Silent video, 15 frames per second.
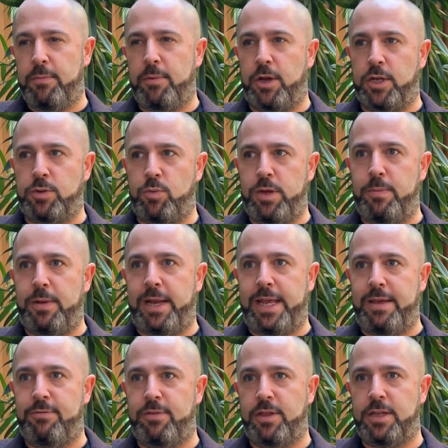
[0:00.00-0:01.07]
Because we
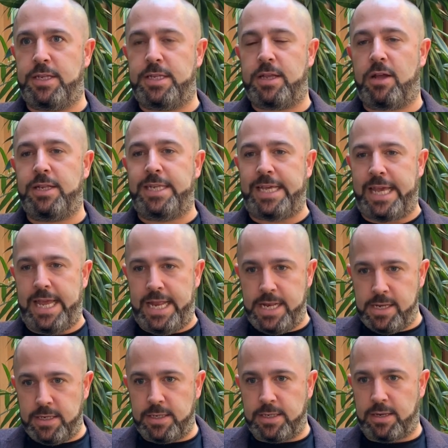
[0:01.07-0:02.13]
believe that starting
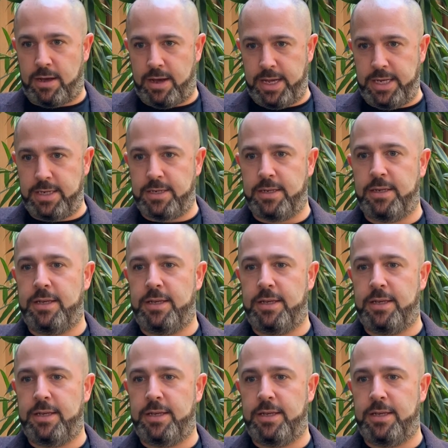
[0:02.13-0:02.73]
inside